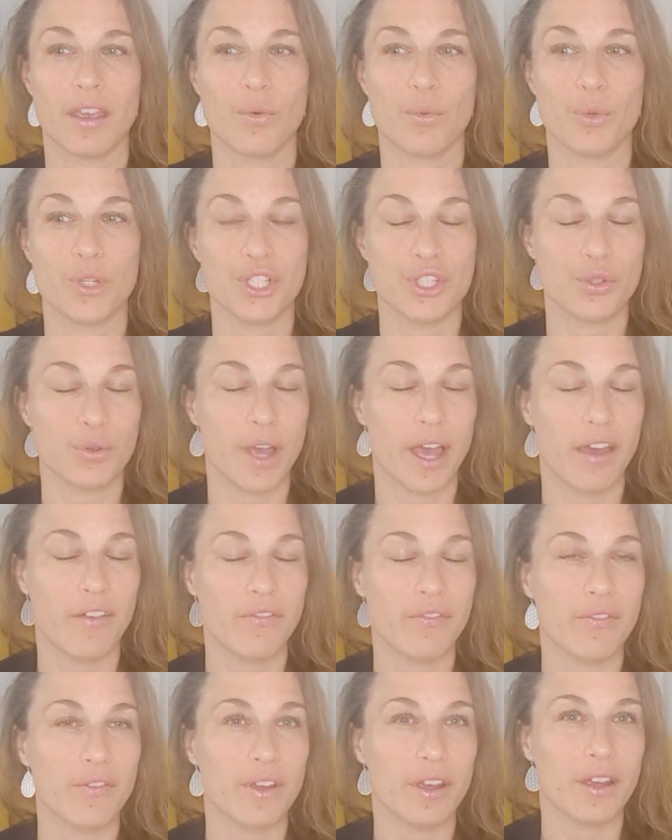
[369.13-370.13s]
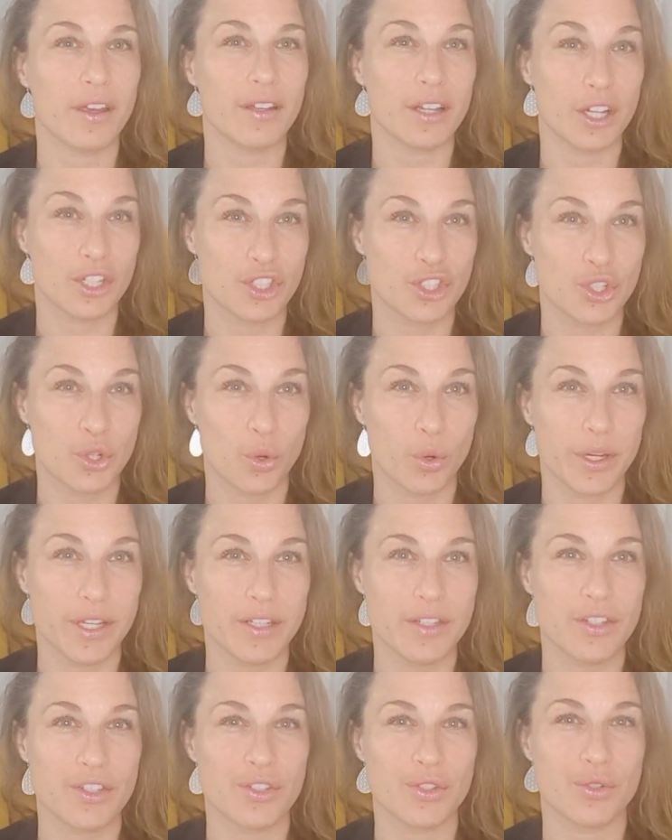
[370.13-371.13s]
We do have a, a
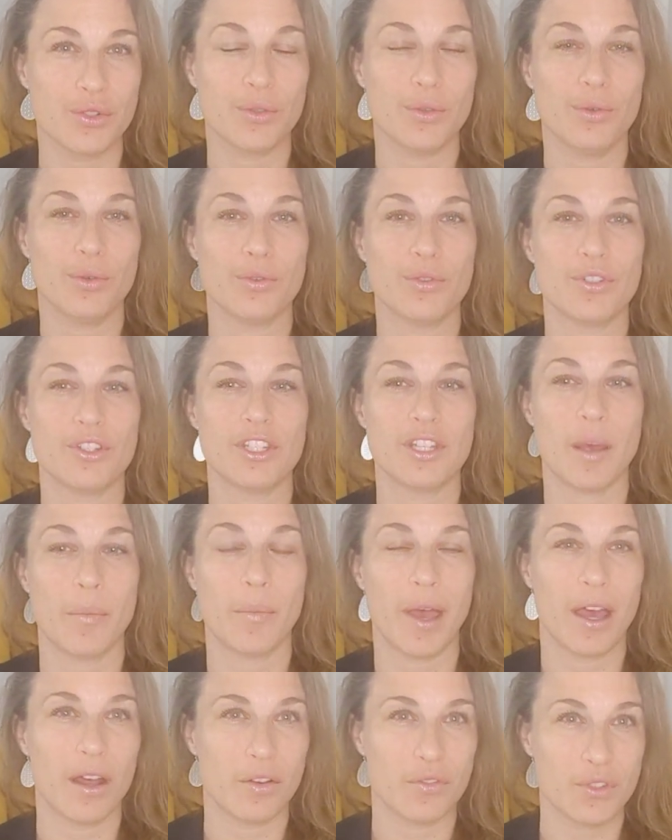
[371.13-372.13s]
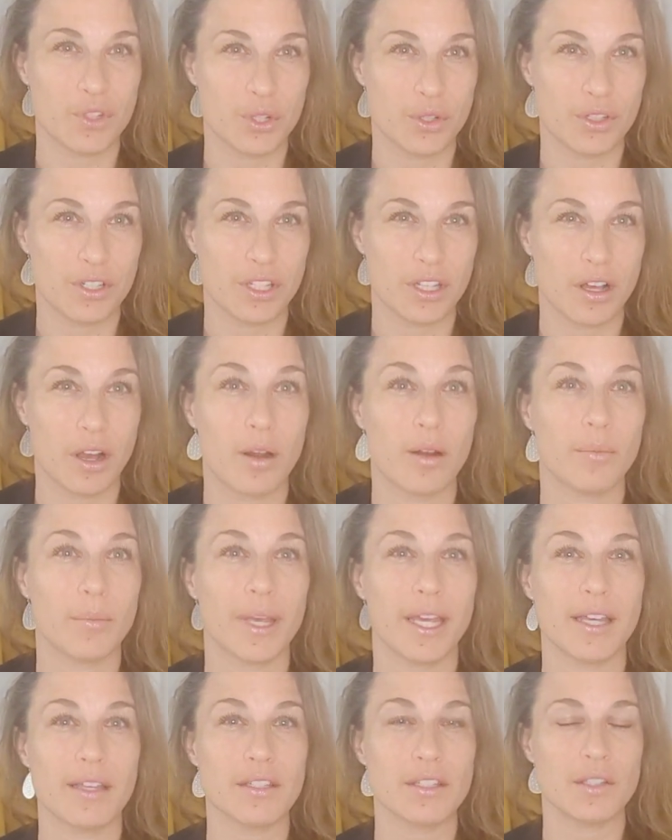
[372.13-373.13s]
choice to step out of certain
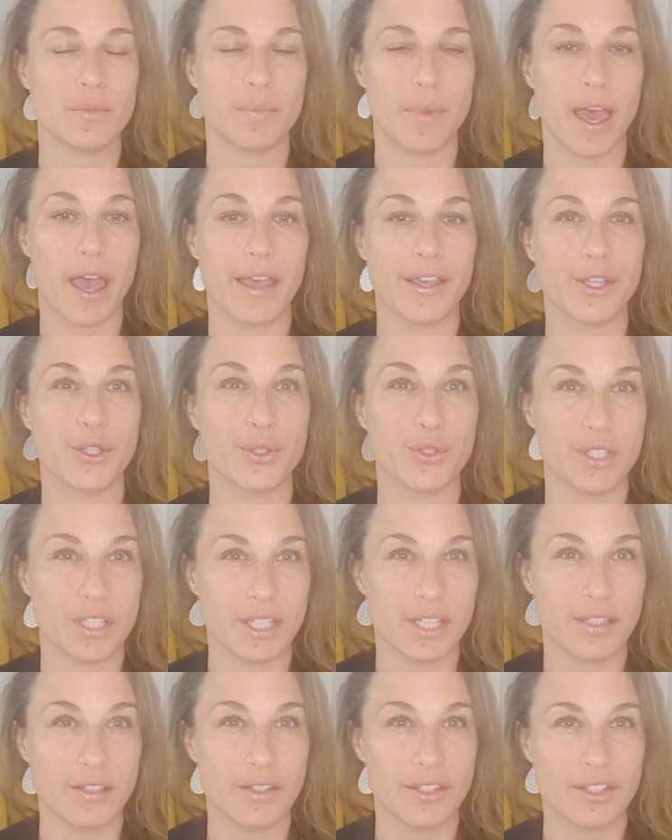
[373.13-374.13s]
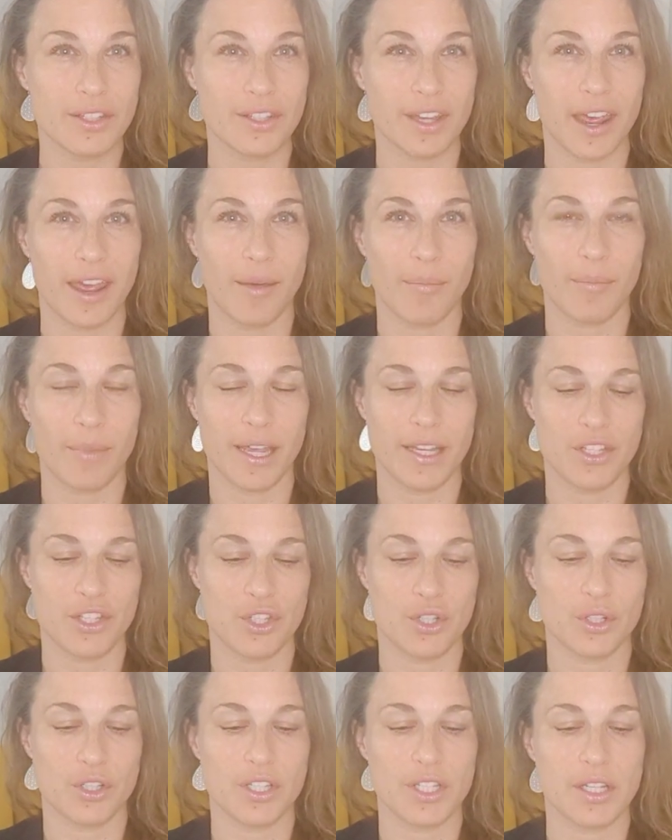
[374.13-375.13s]
karmas by good deeds and by
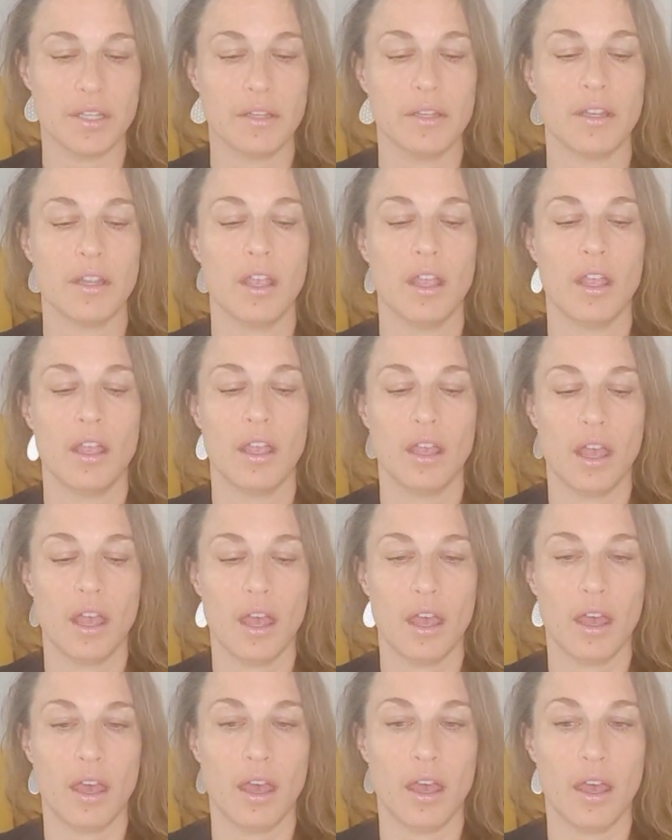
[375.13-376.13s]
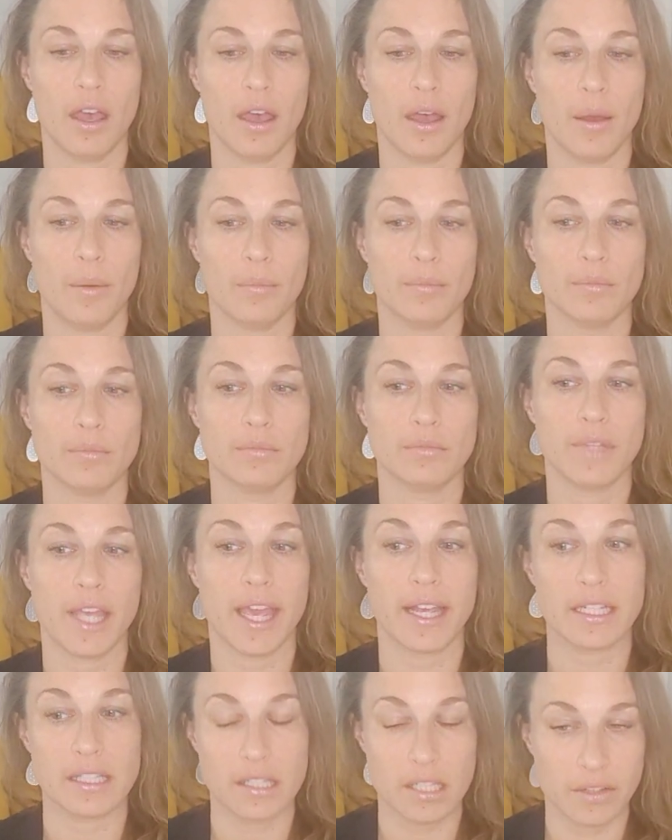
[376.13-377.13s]
certain um,
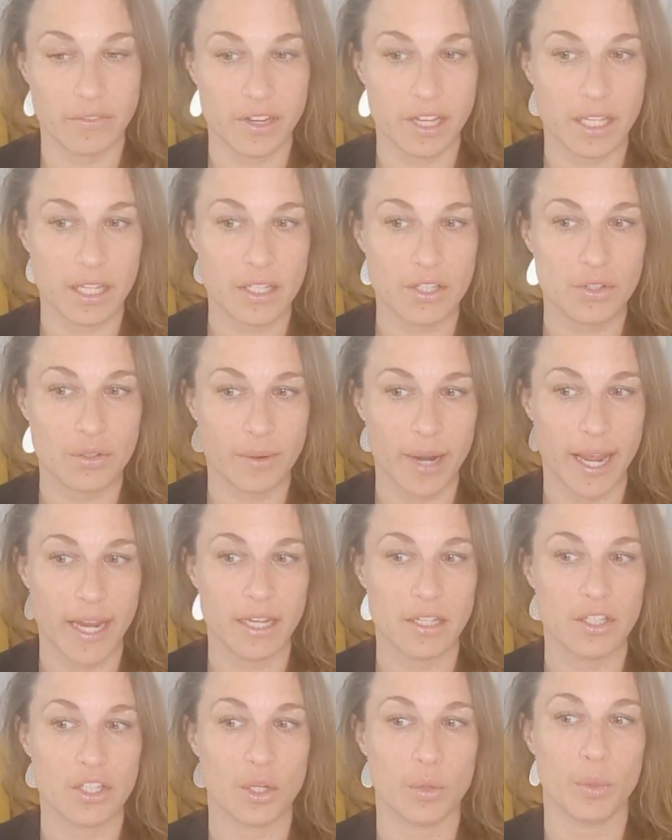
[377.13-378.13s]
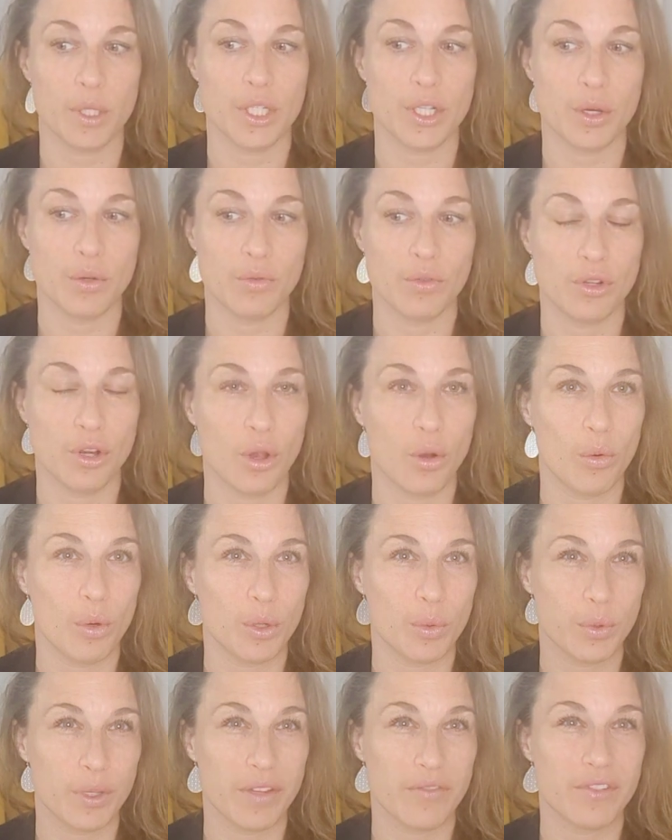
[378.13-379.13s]
activities, right? So we don't know
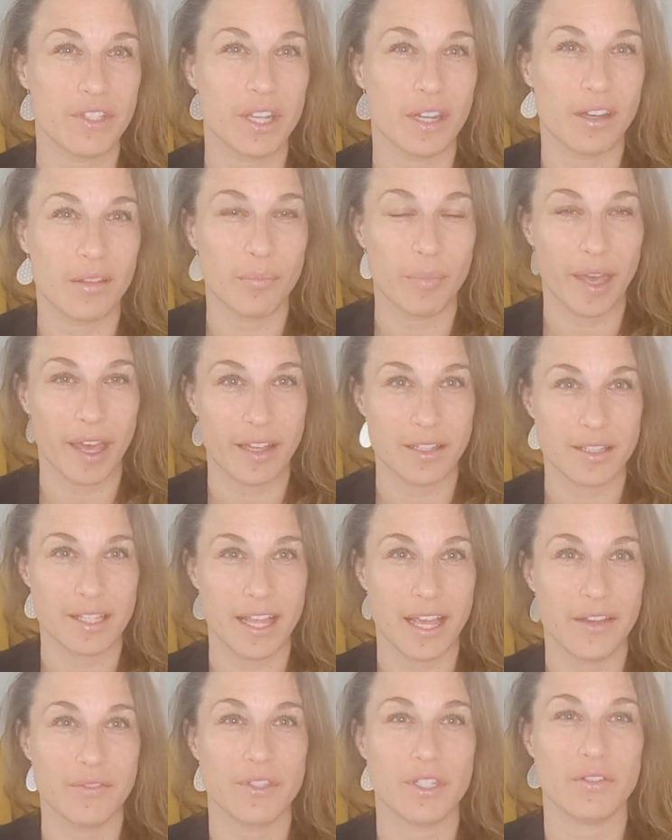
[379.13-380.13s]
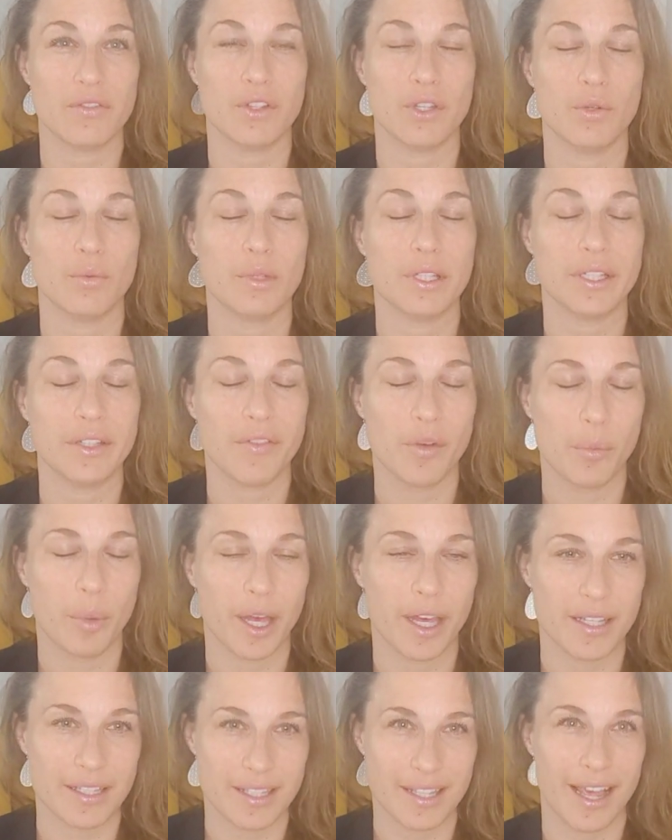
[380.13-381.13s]
what we've done in past lives if you believe in
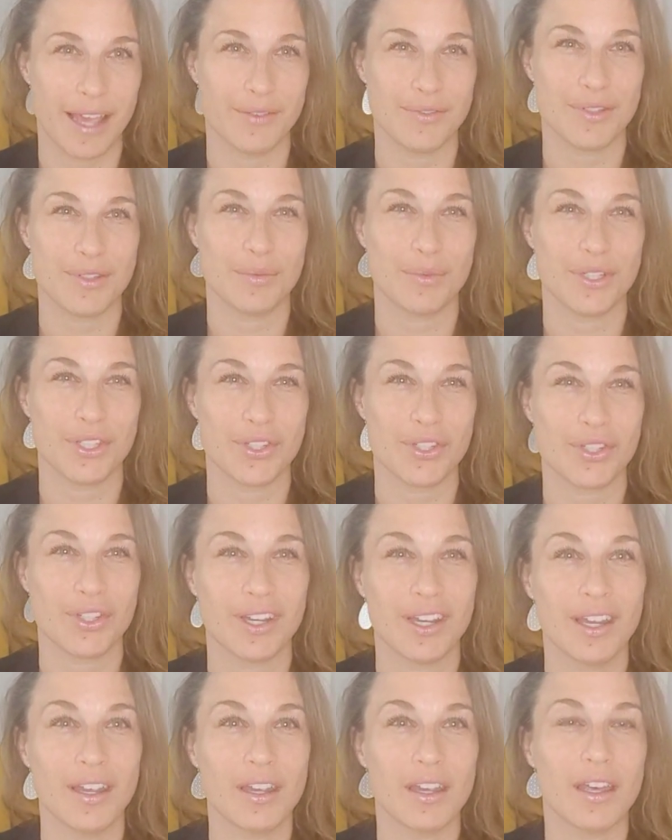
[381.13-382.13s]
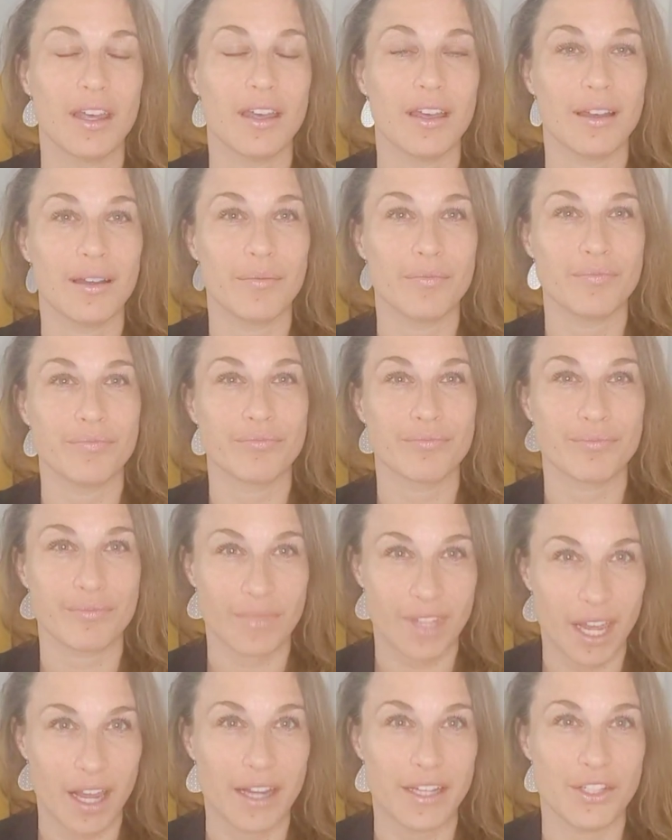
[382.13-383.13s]
past lives, which um,
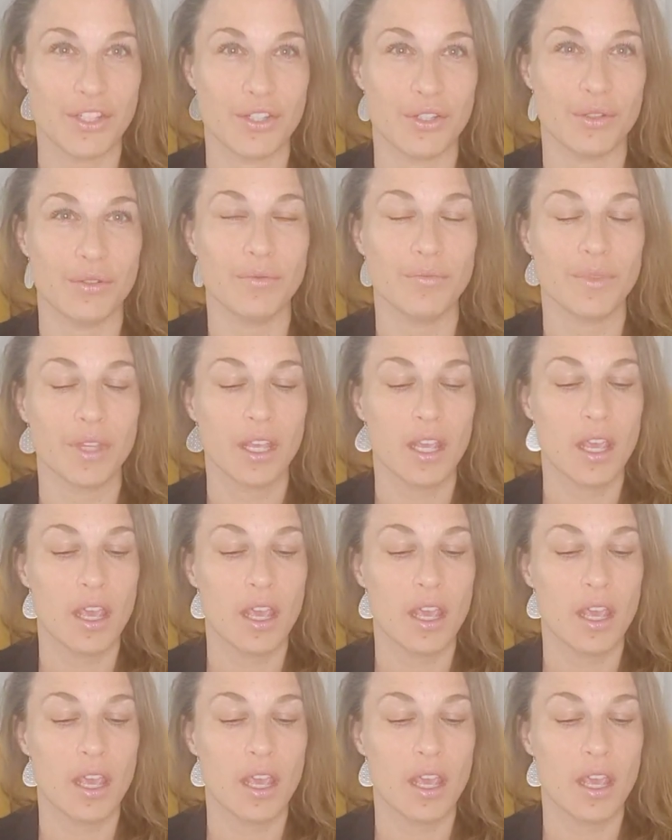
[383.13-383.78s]
I do.